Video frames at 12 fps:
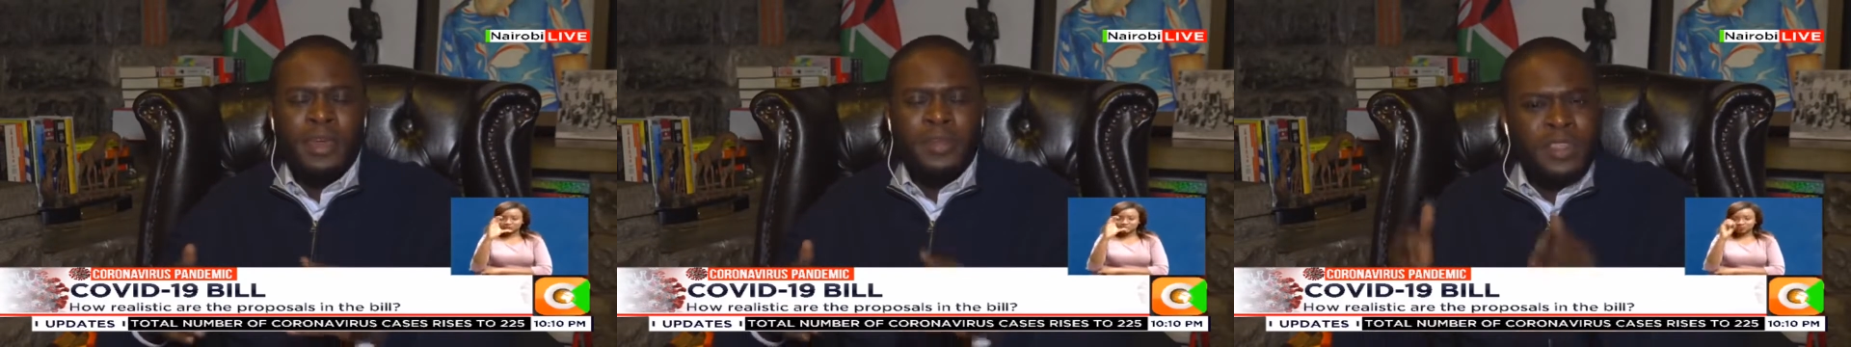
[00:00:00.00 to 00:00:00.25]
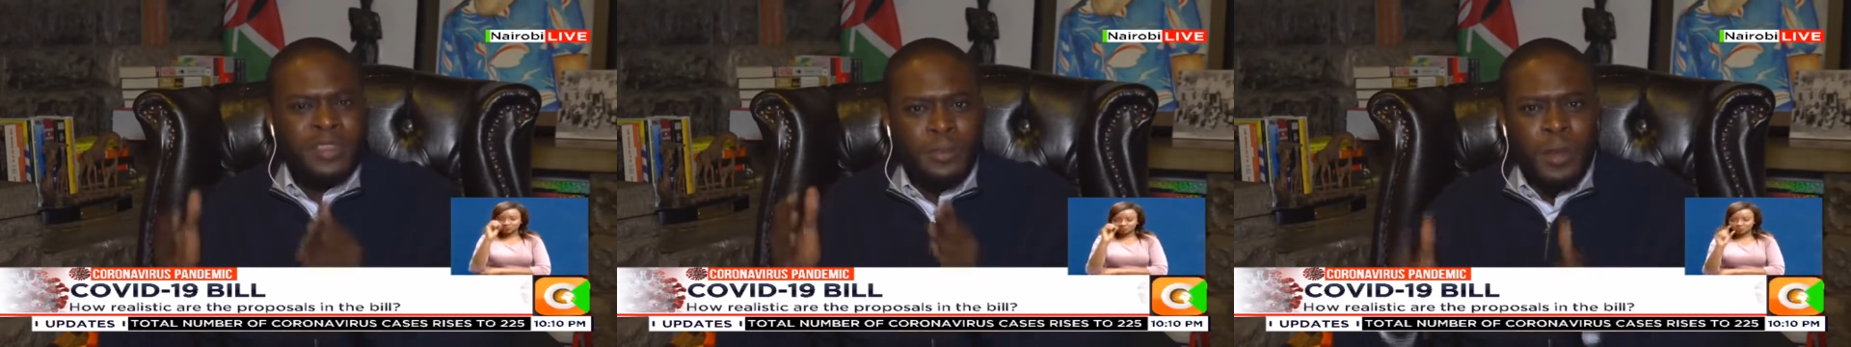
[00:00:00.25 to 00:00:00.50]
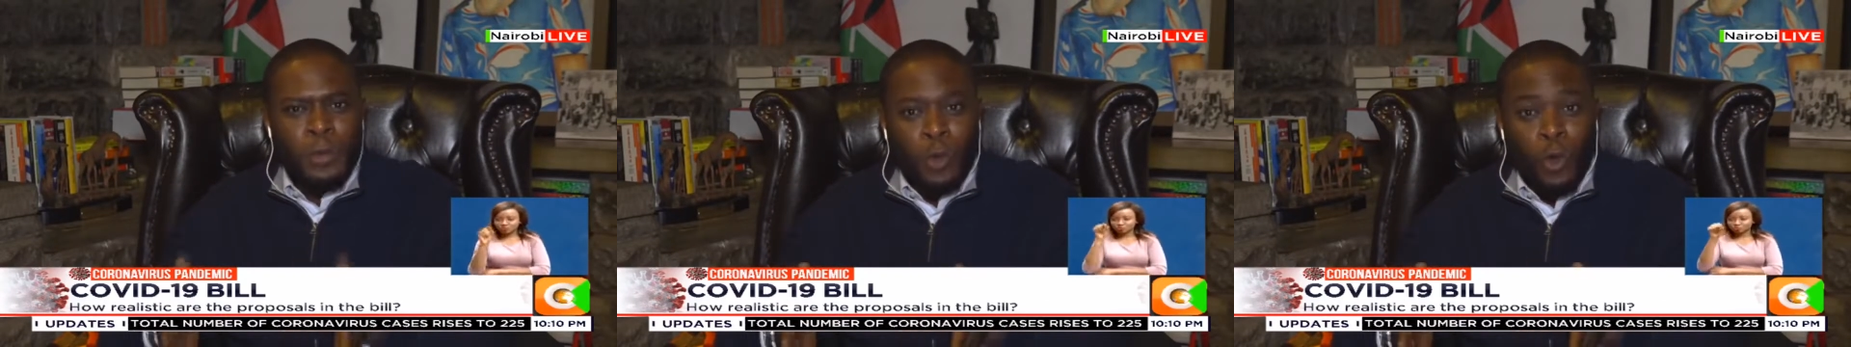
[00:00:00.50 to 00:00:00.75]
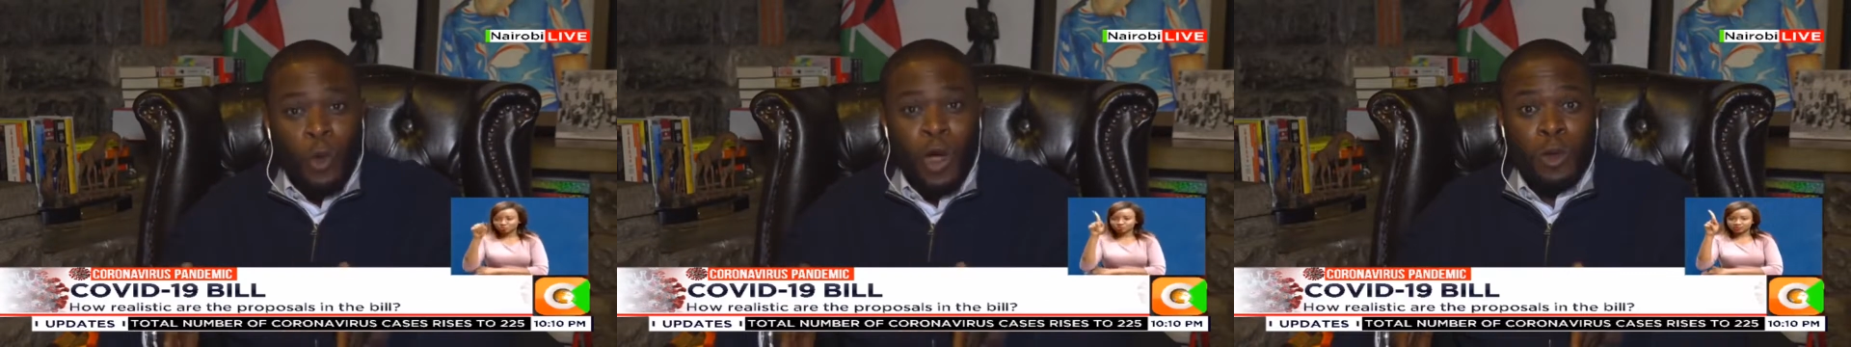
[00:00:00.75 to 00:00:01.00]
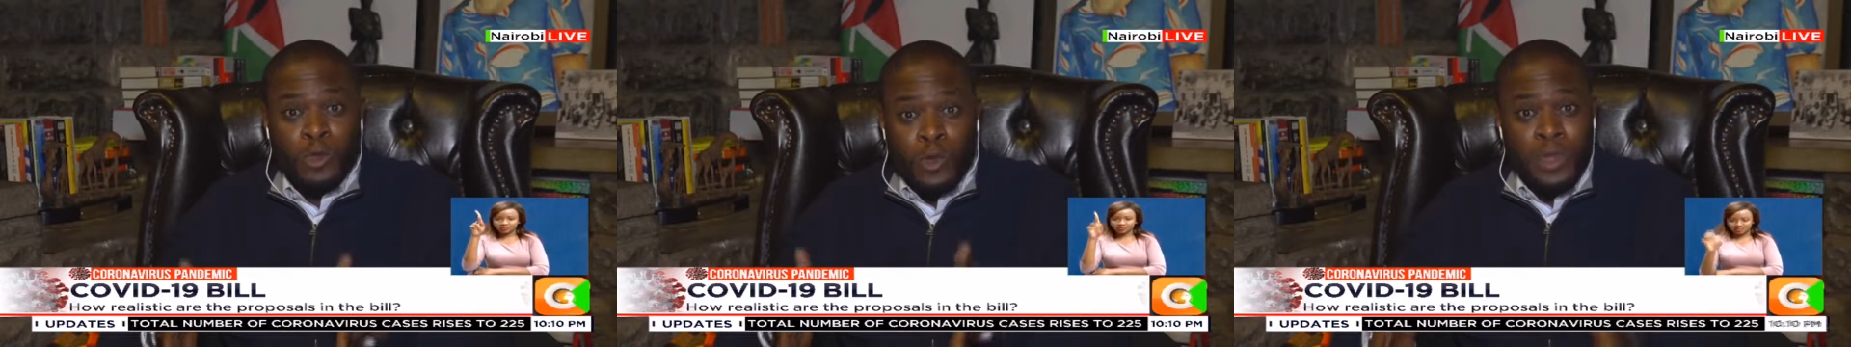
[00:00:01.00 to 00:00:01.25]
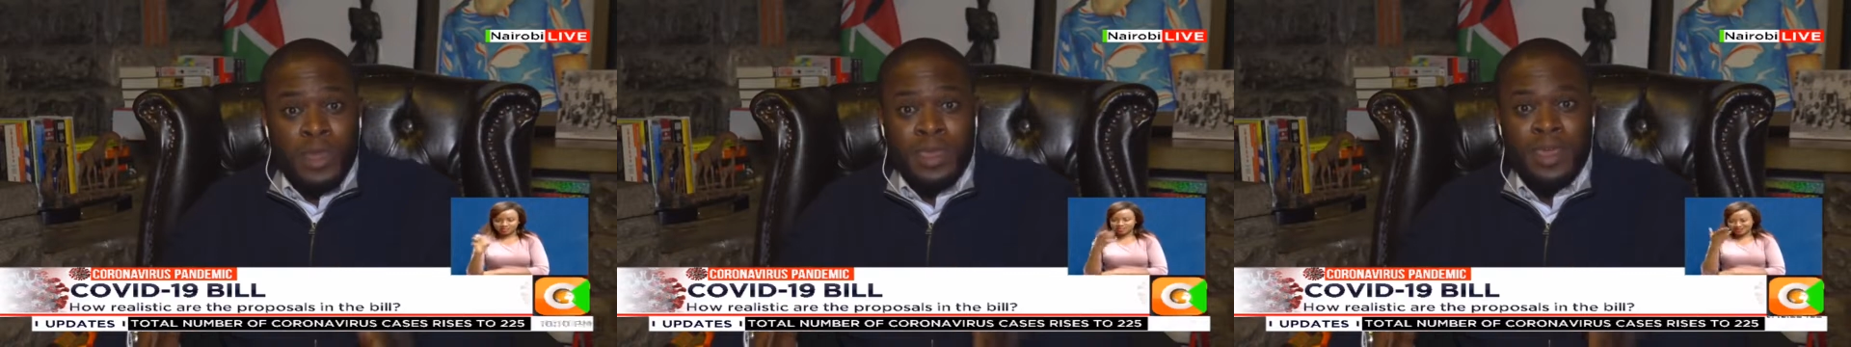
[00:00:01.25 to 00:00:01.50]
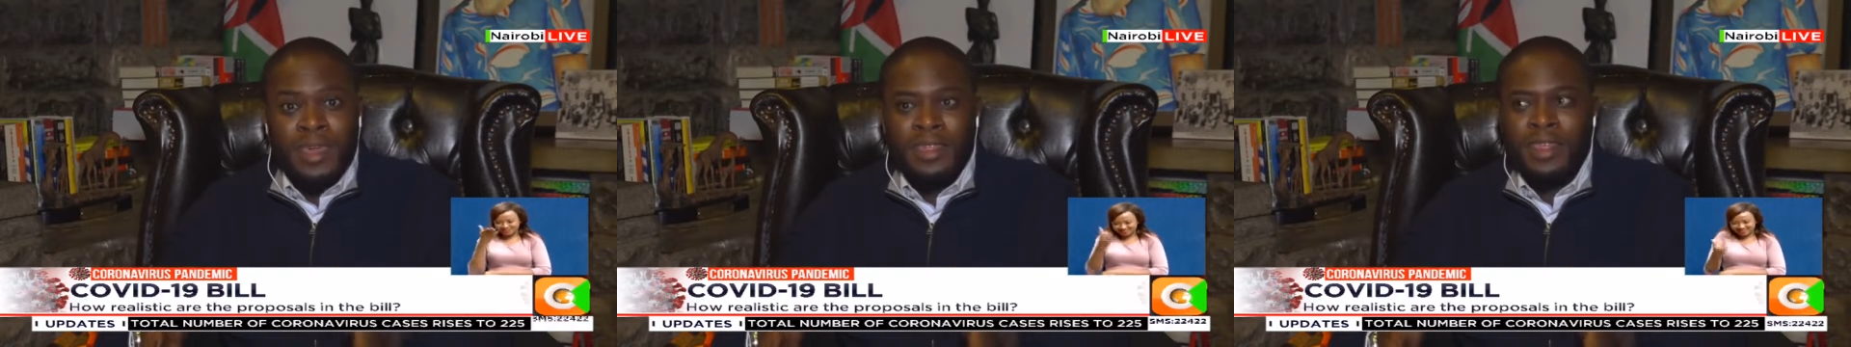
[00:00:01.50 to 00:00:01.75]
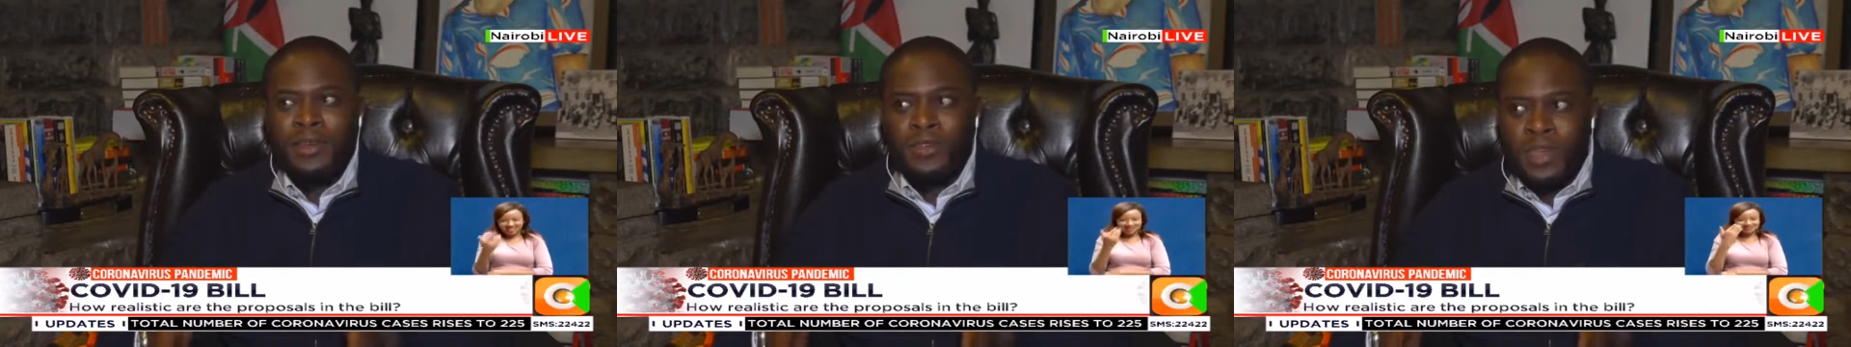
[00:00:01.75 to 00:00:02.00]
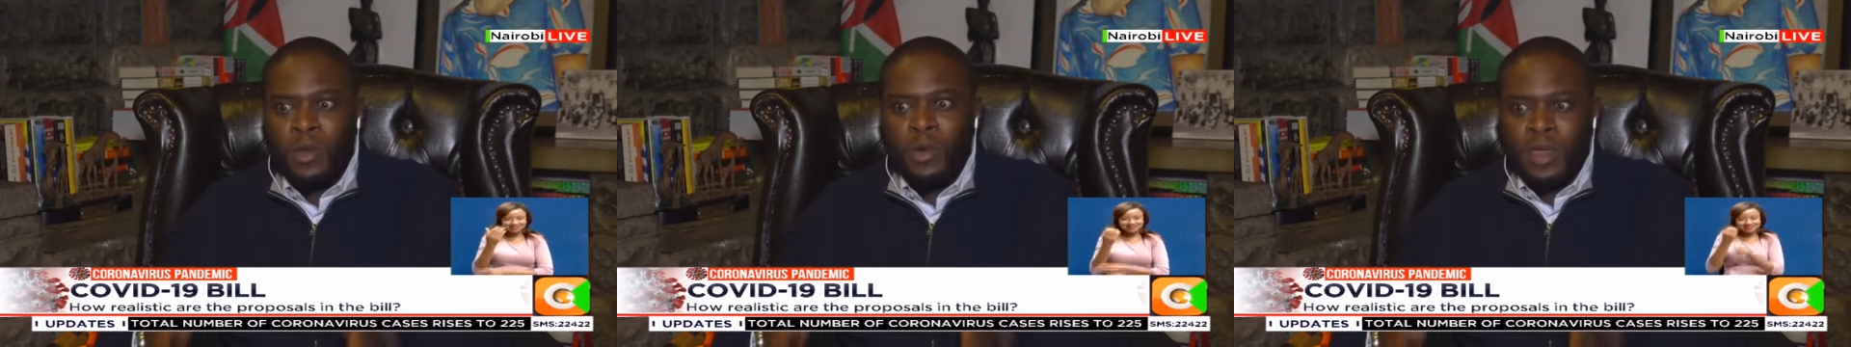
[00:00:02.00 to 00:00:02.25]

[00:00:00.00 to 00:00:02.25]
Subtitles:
These are people who are also thinking, and they're saying,